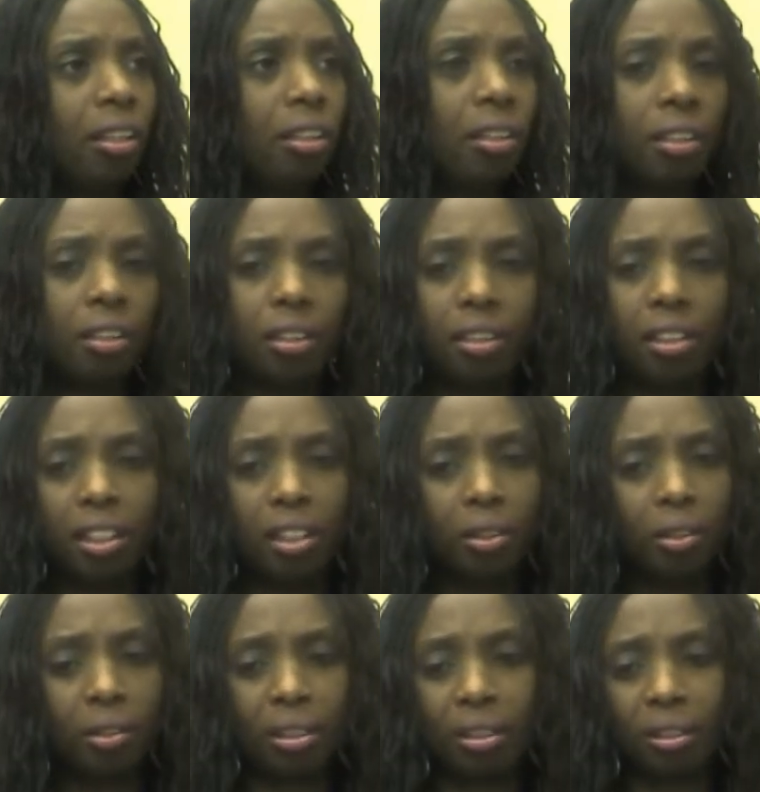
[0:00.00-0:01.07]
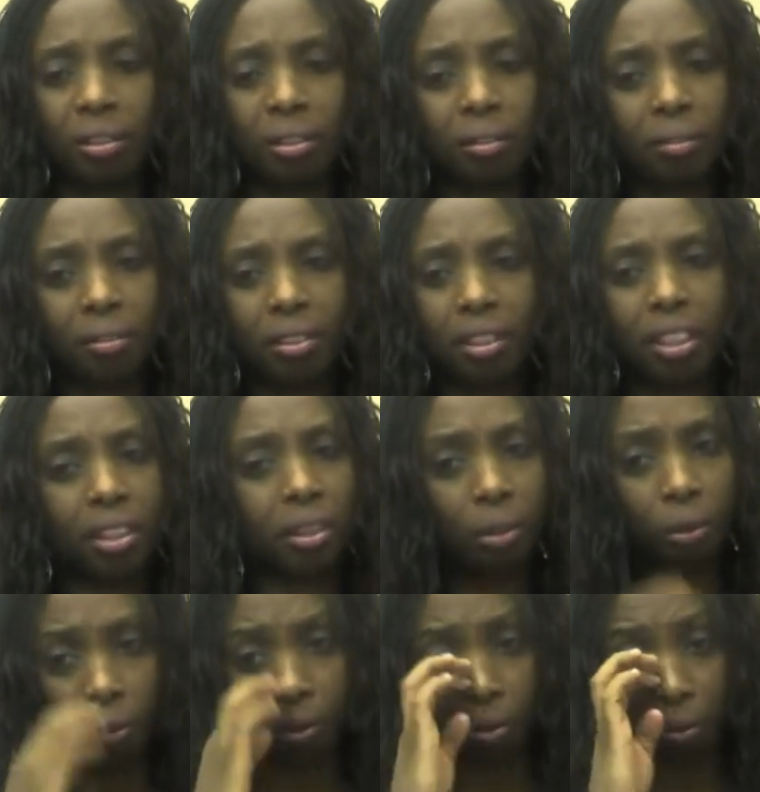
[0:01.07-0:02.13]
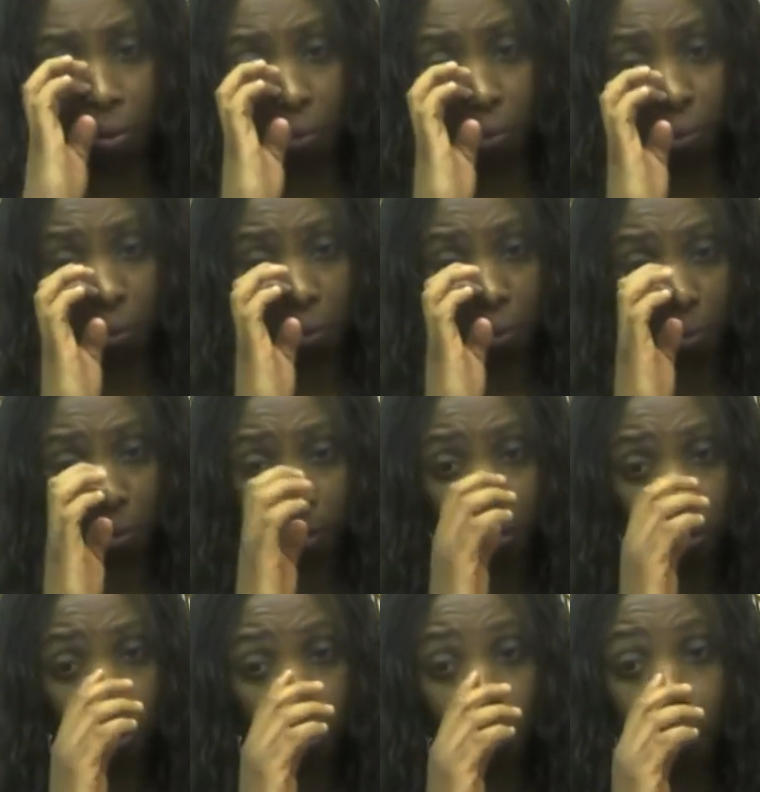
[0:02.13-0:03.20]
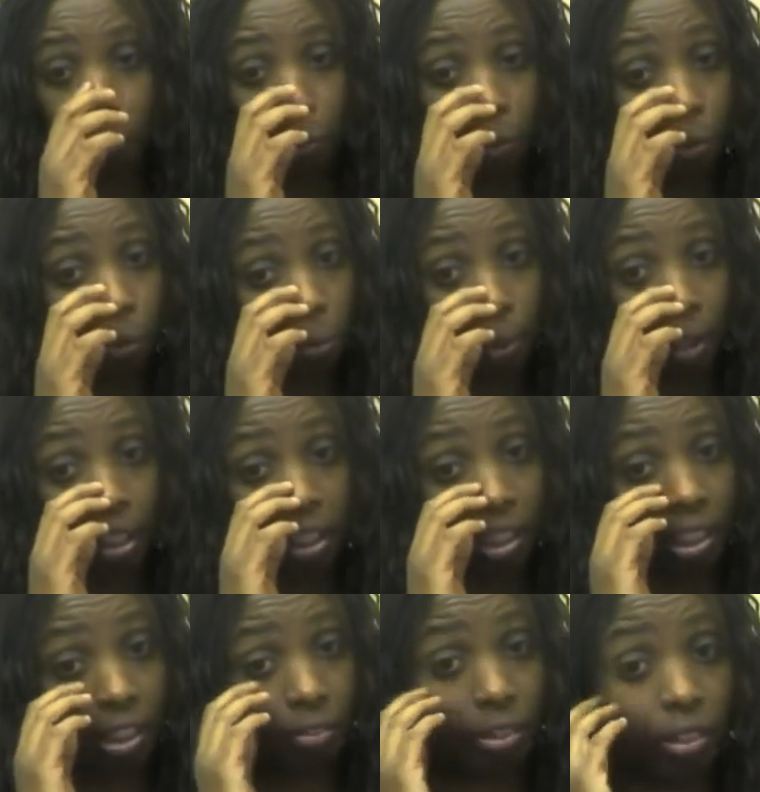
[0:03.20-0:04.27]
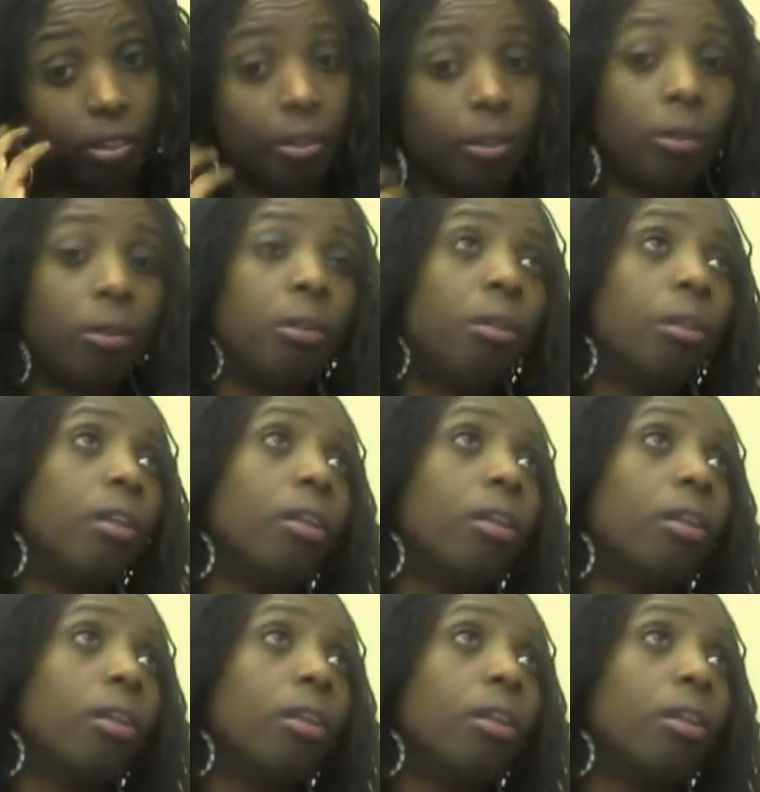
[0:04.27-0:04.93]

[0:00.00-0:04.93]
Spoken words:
Zico, no. Nah. Zico, you were doing too much in this video.